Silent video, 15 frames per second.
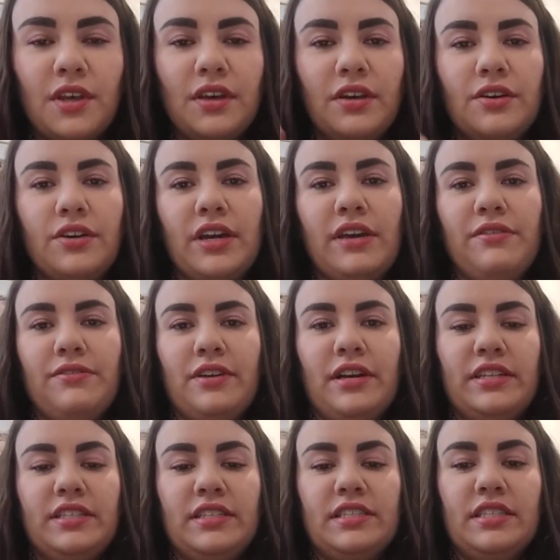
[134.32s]
Okay,
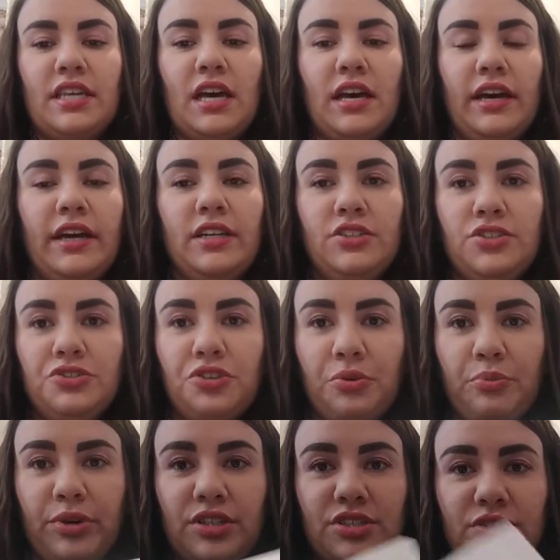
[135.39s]
friends, I drew a
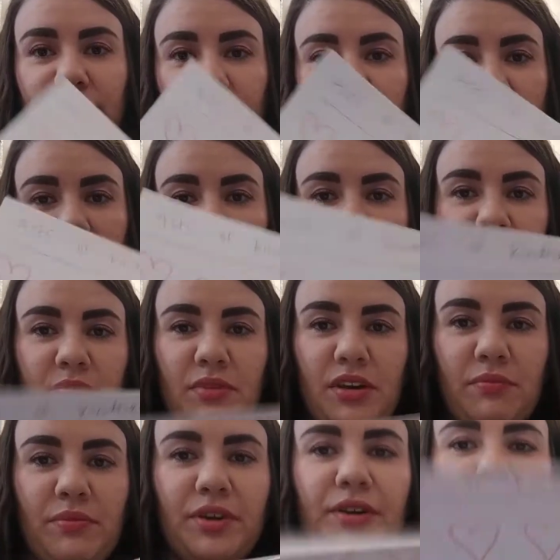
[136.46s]
bunch of hearts on my
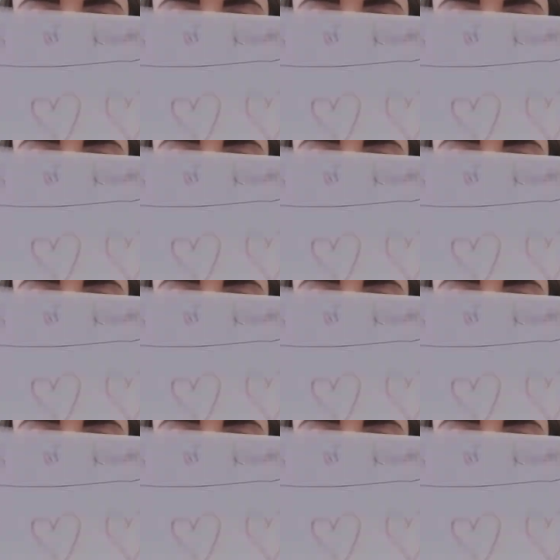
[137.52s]
paper.